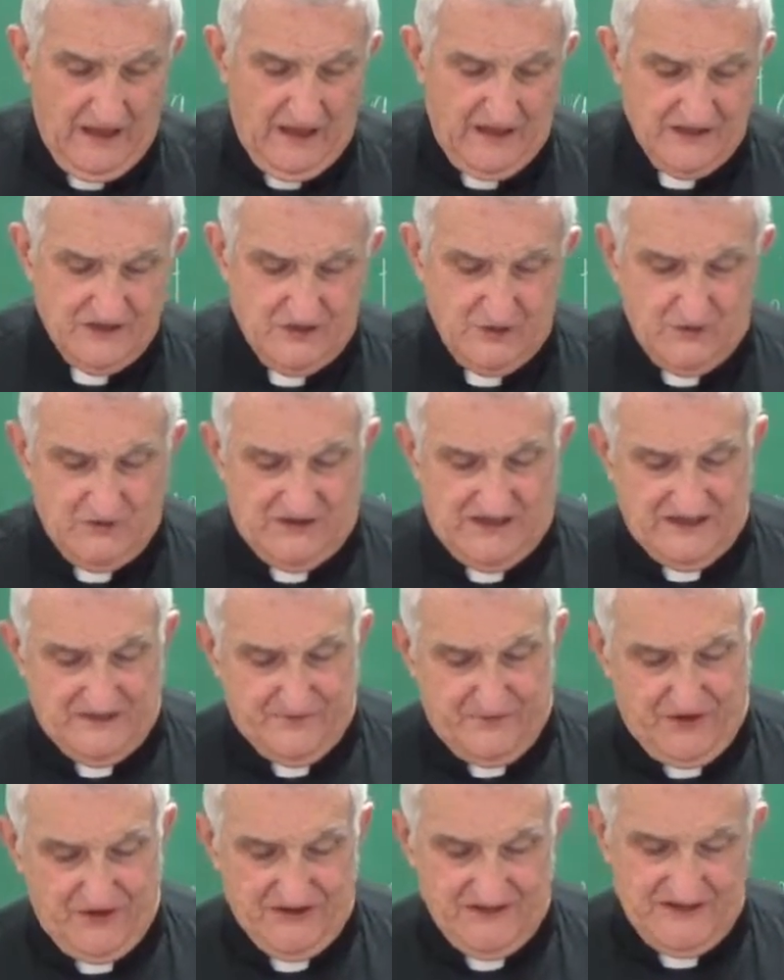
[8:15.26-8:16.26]
So this
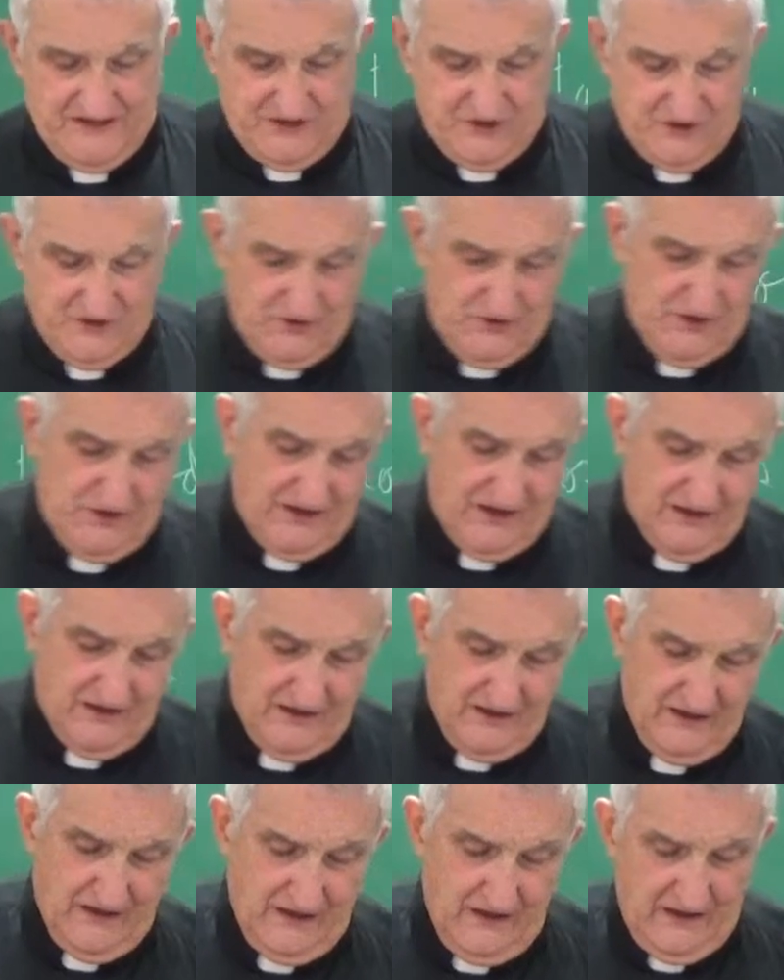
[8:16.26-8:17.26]
procedure
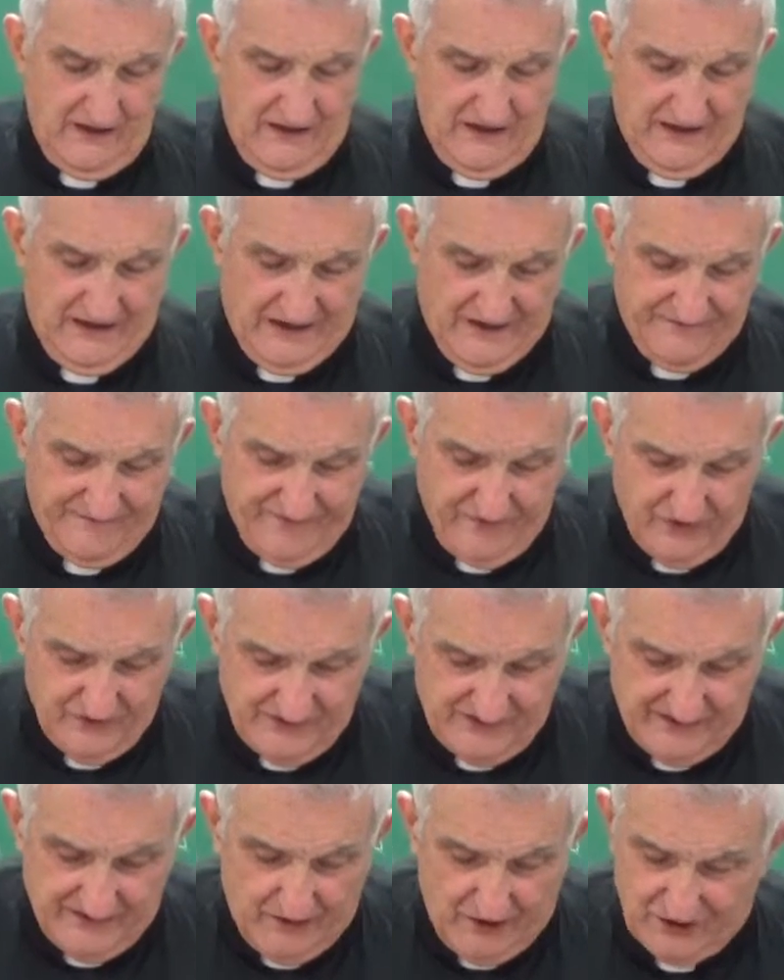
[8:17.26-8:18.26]
are
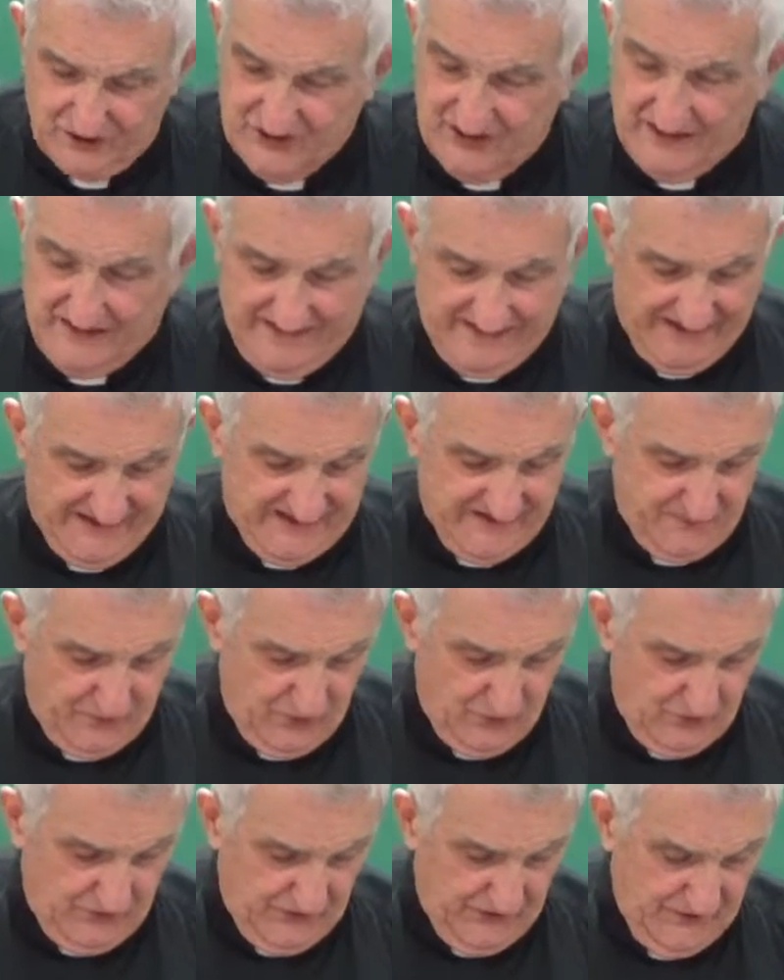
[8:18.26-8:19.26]
found in logic
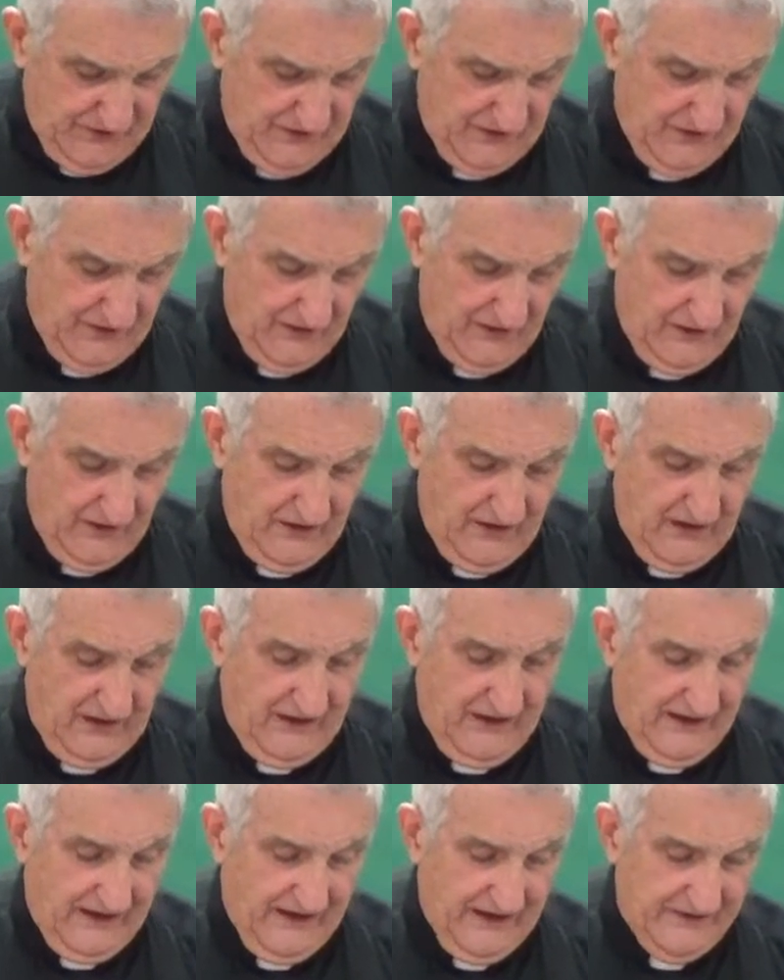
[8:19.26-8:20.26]
textbook,
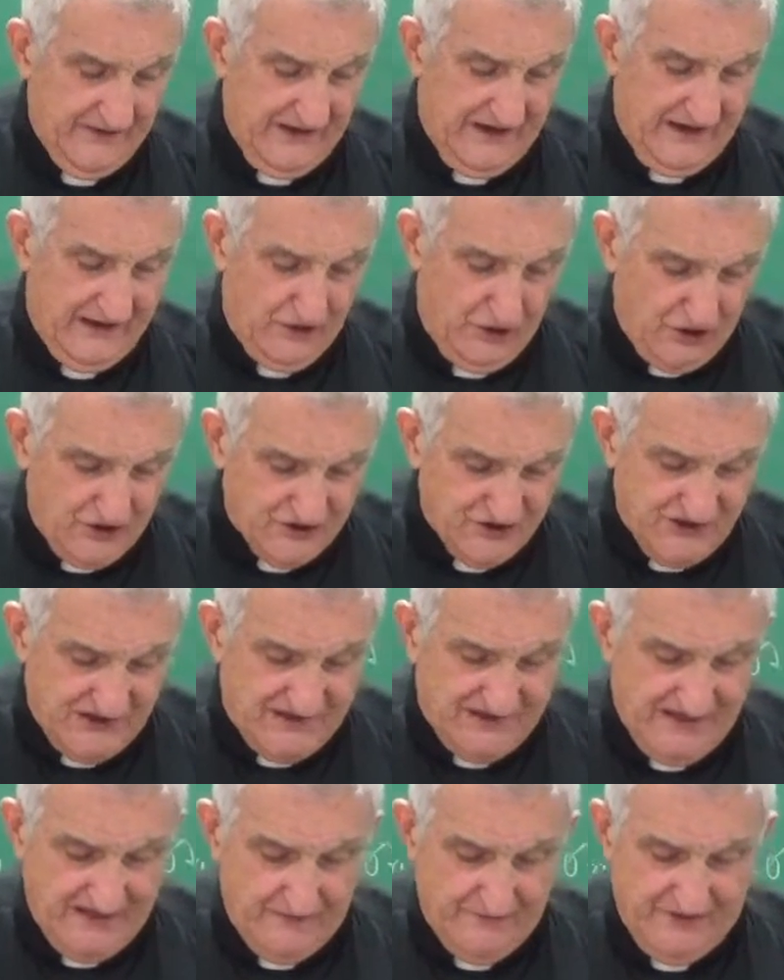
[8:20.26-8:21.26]
and logic
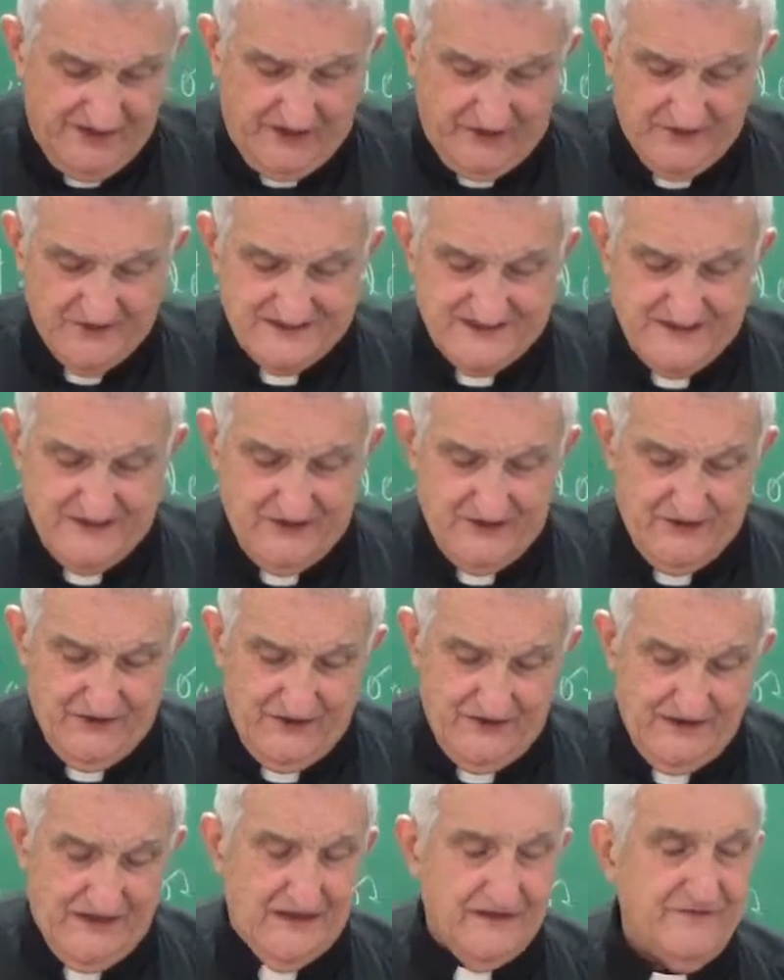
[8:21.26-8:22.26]
can be considered,
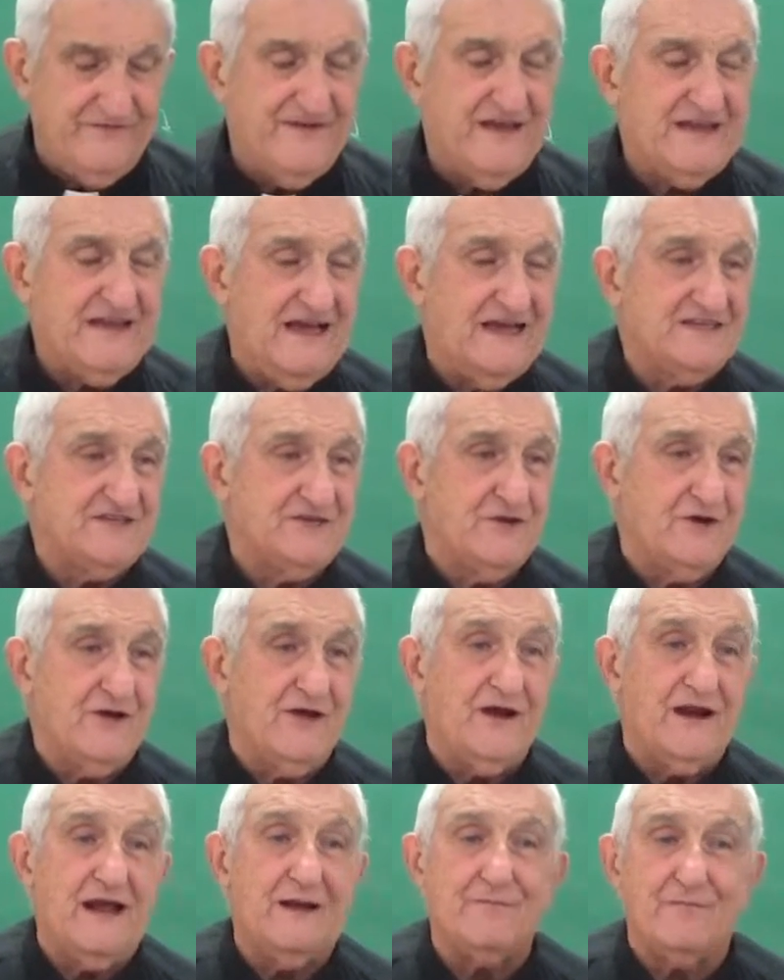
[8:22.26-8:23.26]
in fact, as the
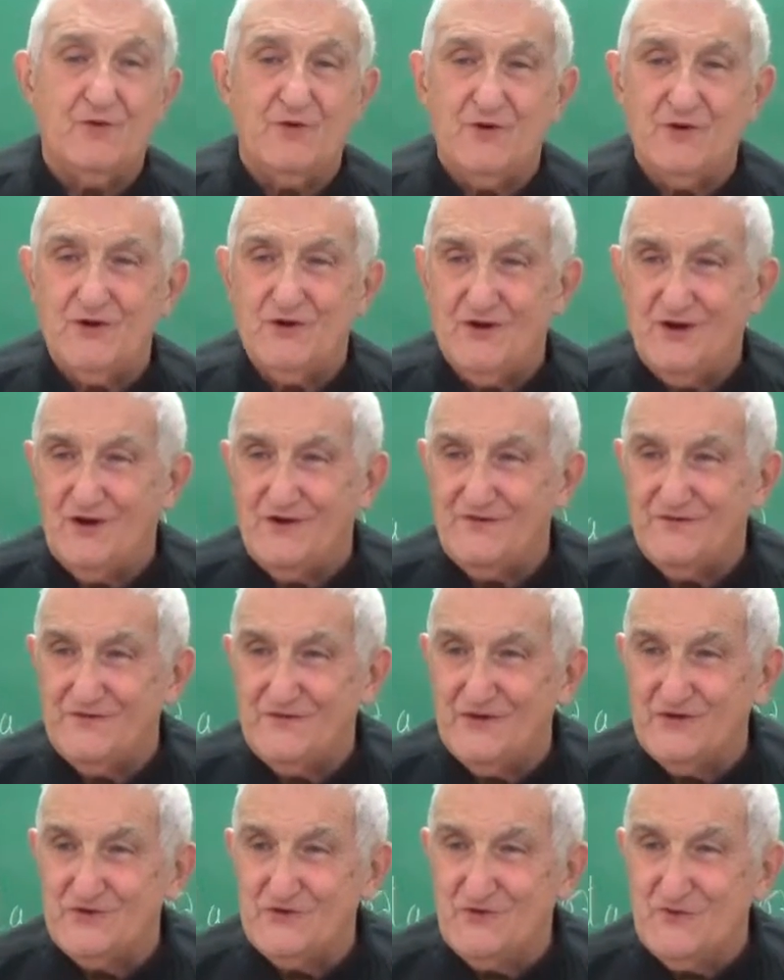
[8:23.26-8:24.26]
grammar of
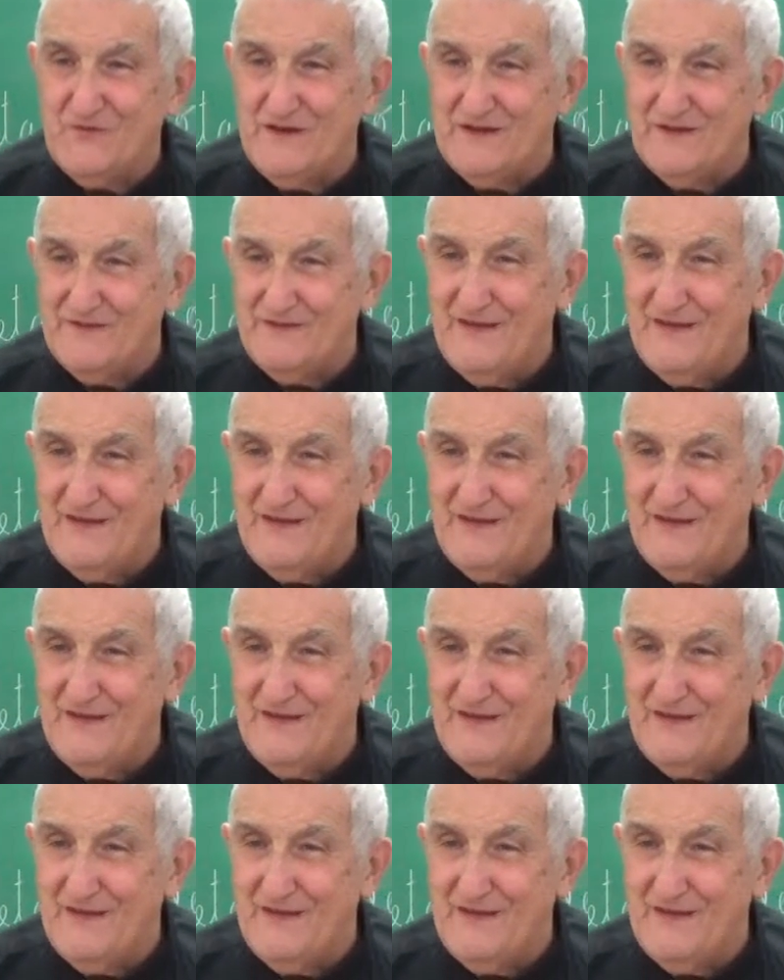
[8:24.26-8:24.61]
the human